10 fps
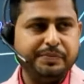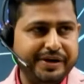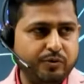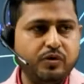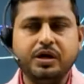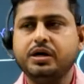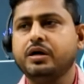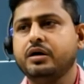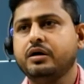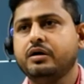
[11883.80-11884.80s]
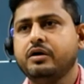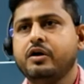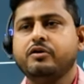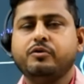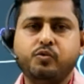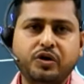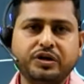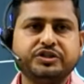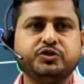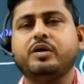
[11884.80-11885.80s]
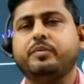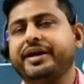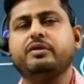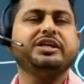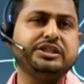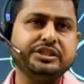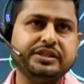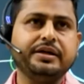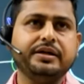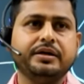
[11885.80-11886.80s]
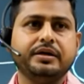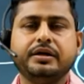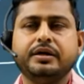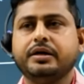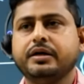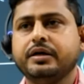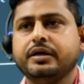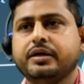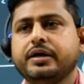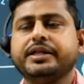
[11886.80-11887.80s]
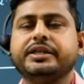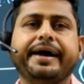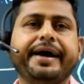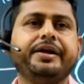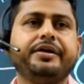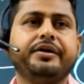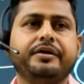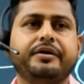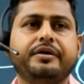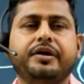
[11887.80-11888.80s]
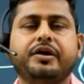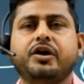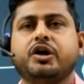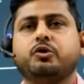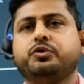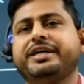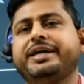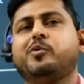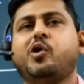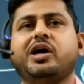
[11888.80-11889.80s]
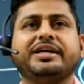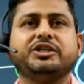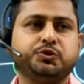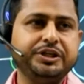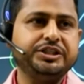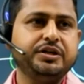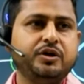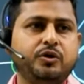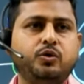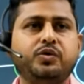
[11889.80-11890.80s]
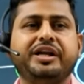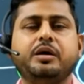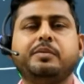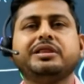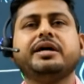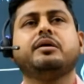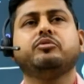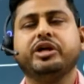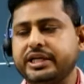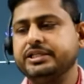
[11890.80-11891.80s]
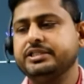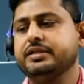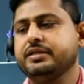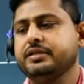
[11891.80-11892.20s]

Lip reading: network, wants to communicate with each other, then we deploy the switch to enable the communication.